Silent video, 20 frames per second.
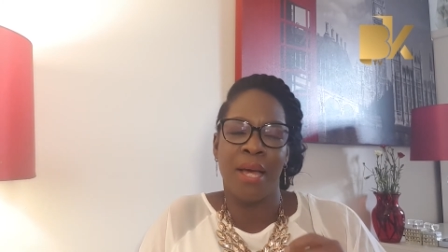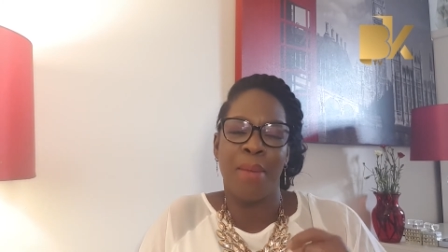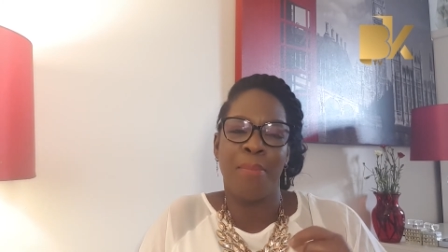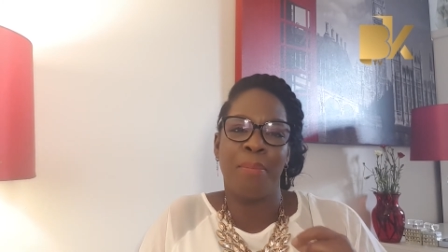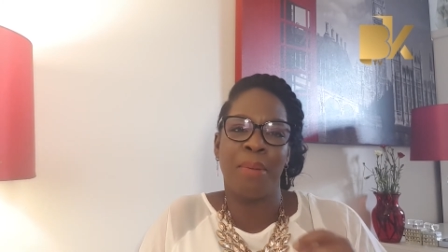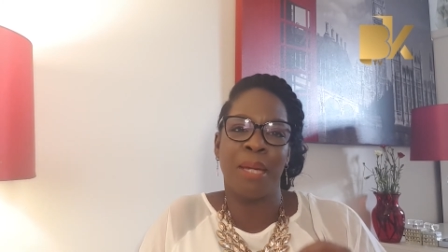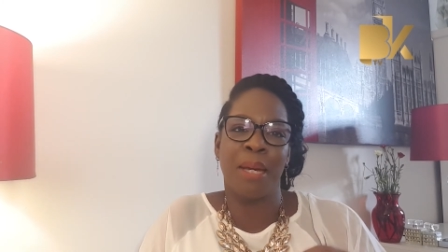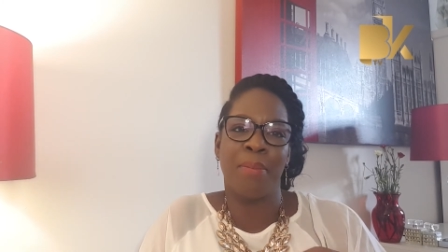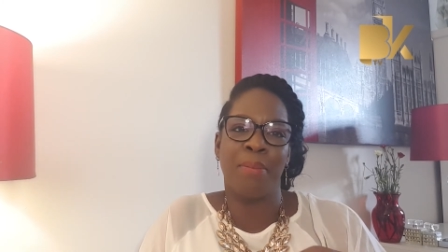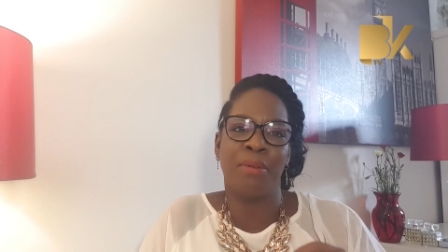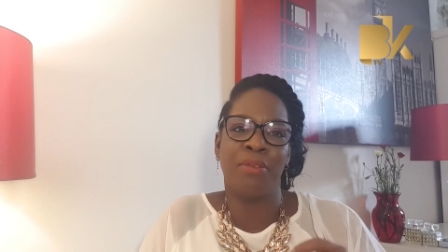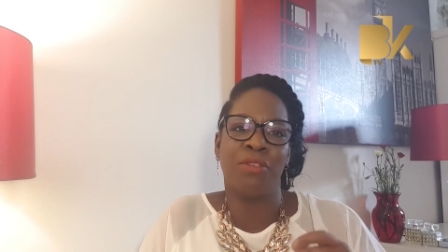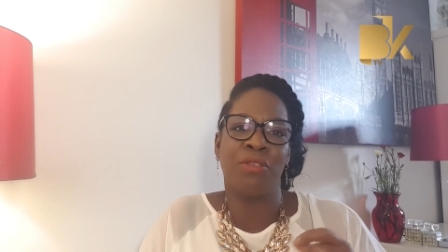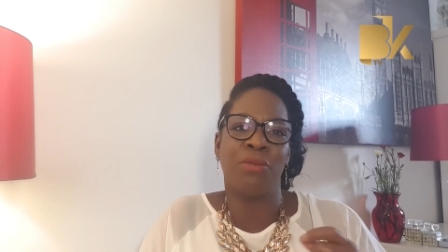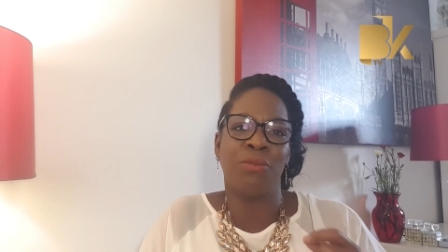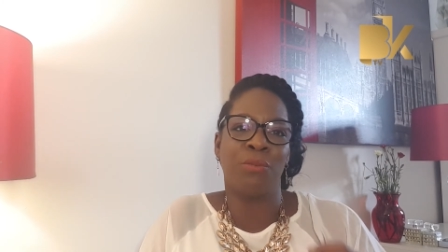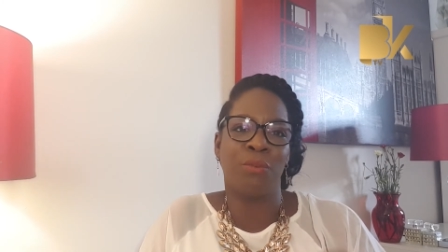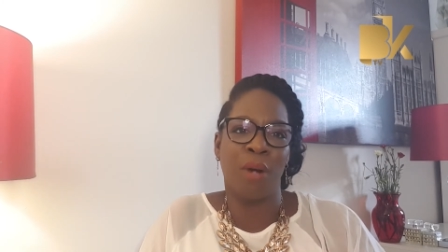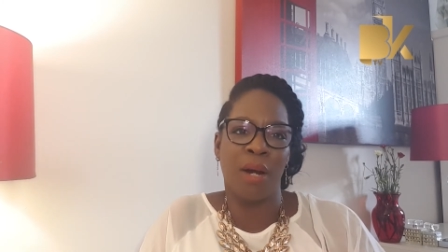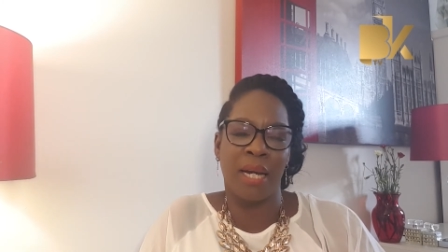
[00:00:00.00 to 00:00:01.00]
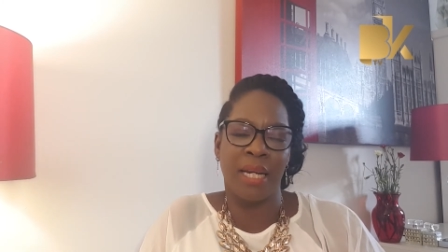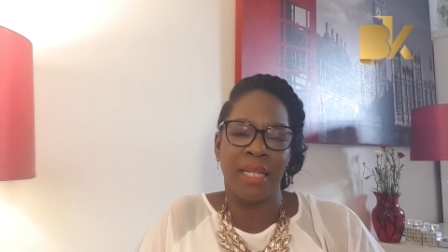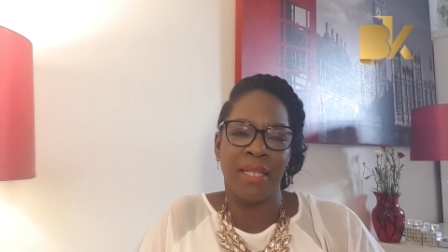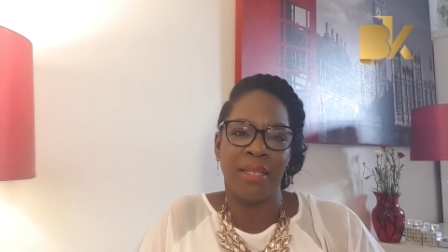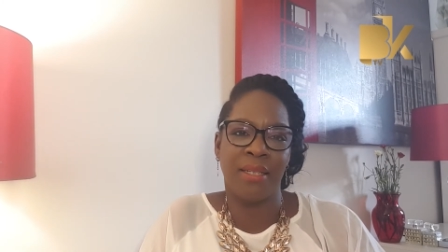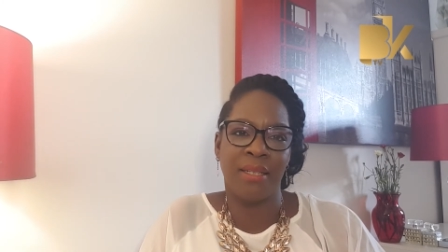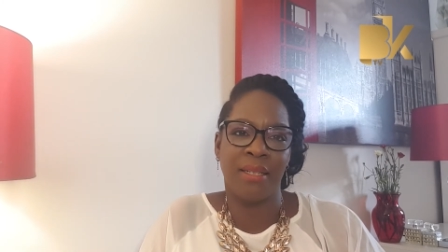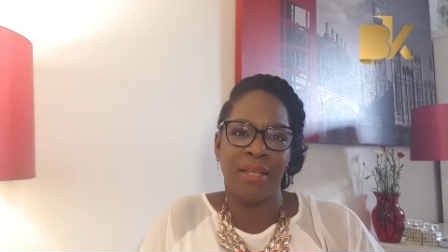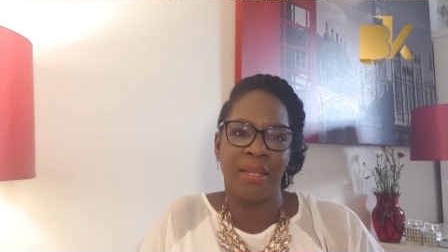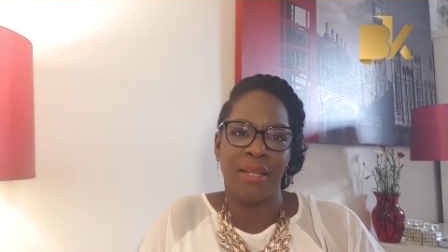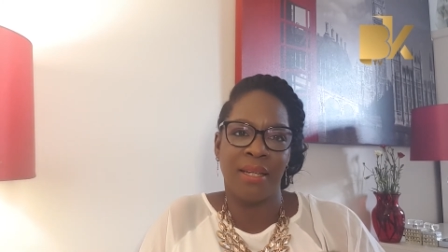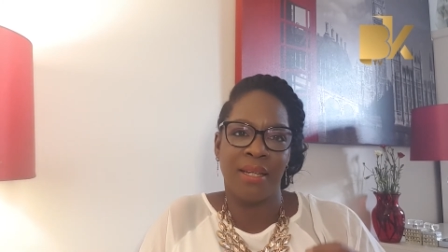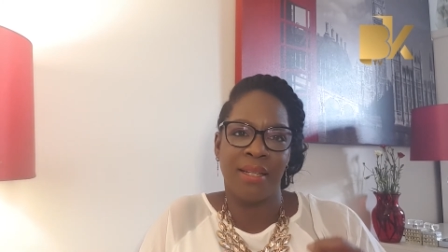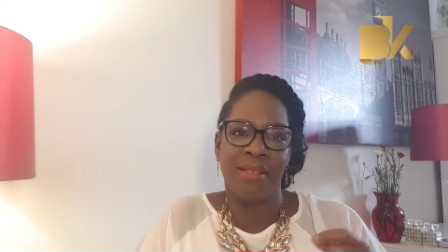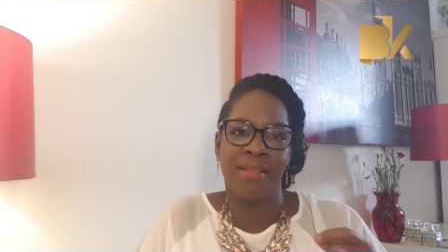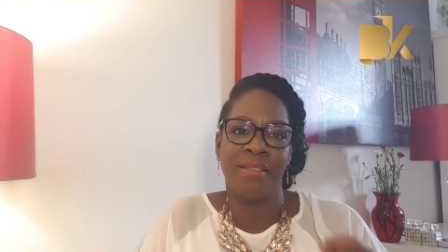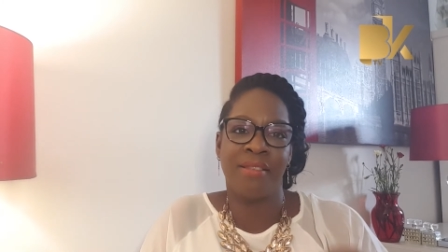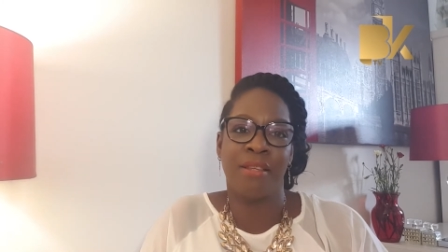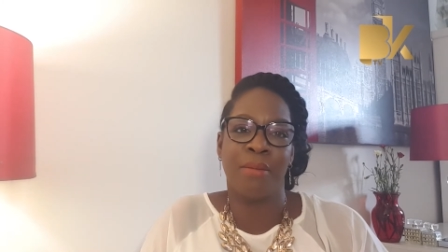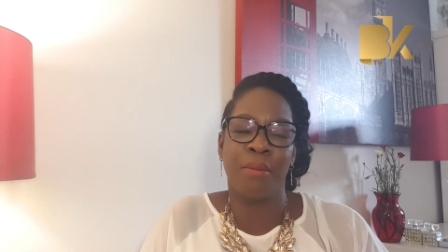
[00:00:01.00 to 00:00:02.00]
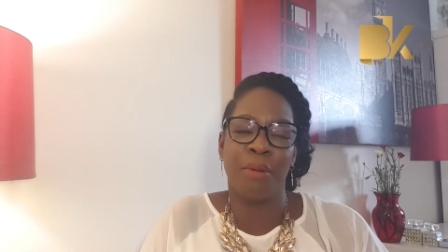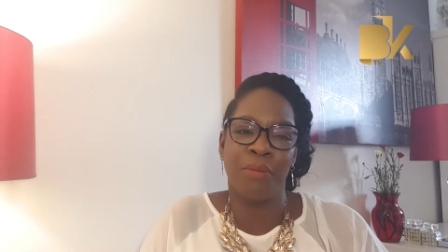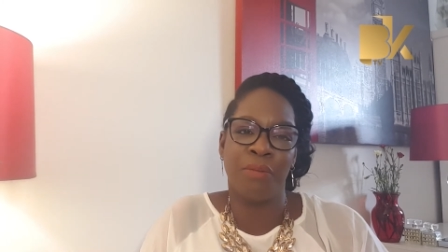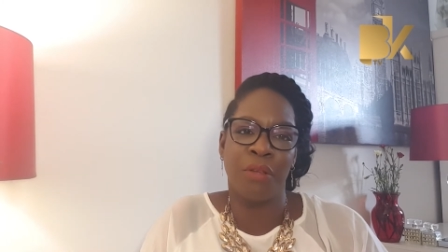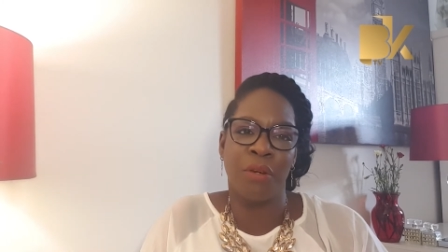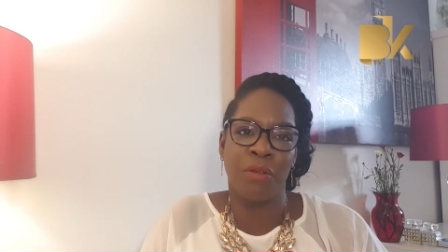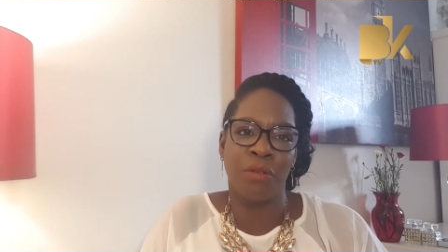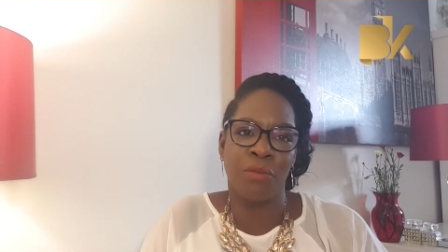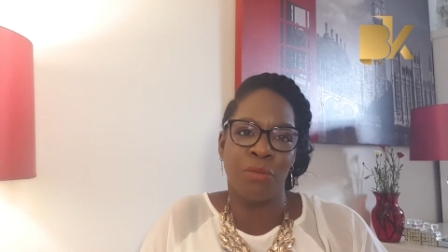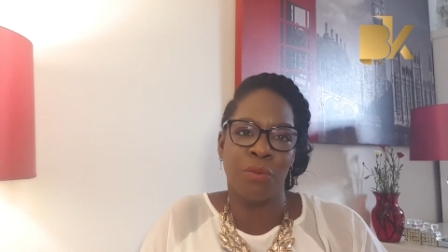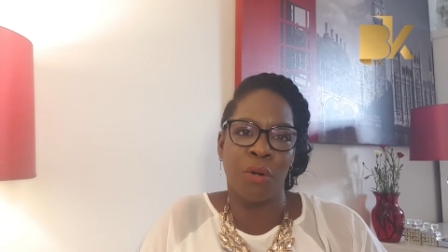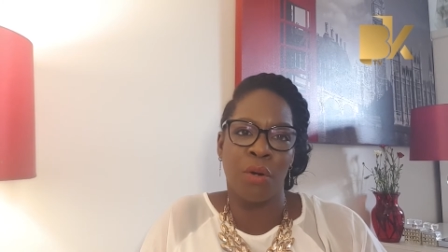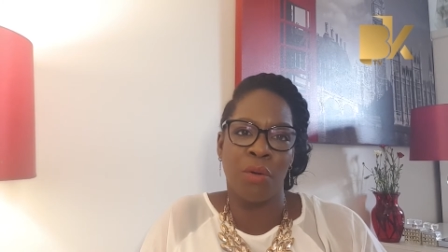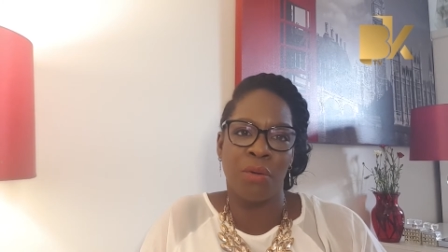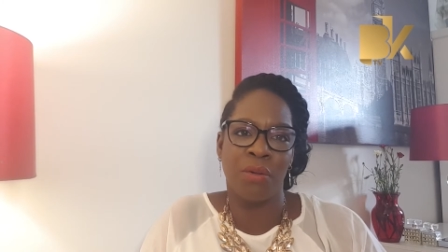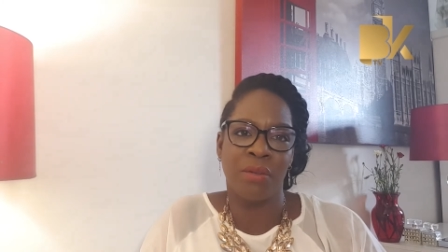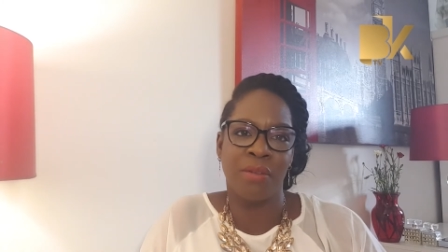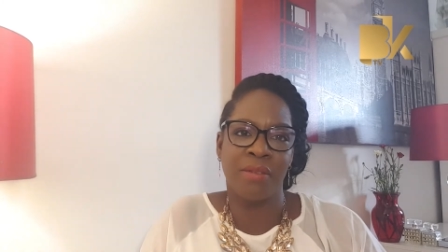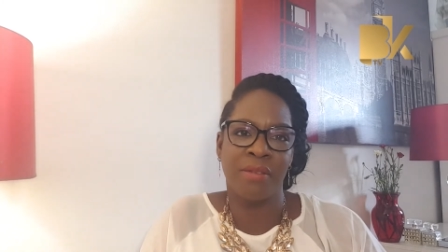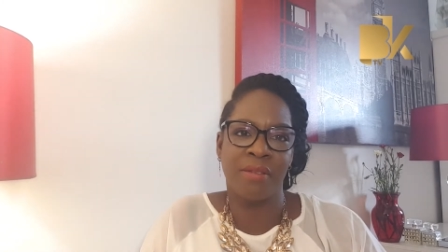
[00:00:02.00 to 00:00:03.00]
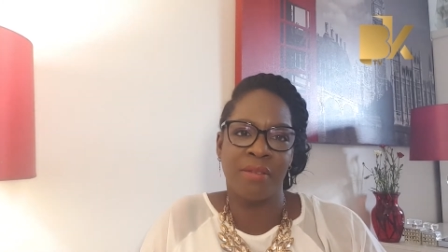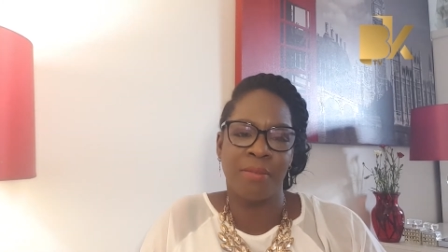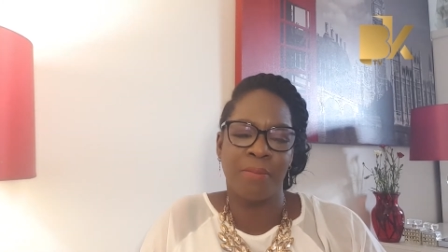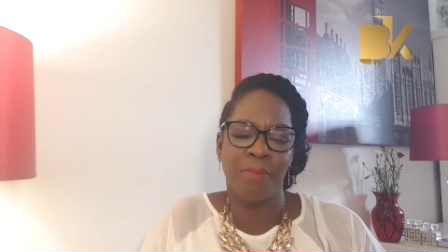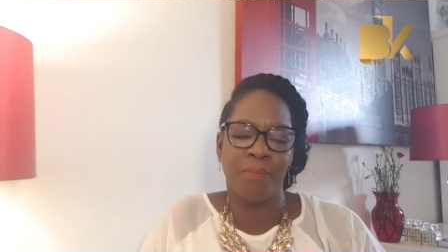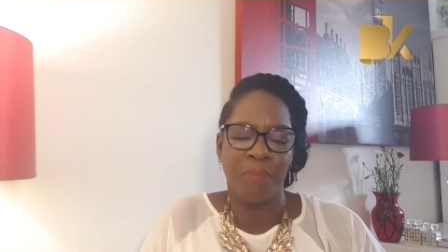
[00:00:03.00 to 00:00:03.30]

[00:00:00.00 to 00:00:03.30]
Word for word: be able to right some of those wrongs.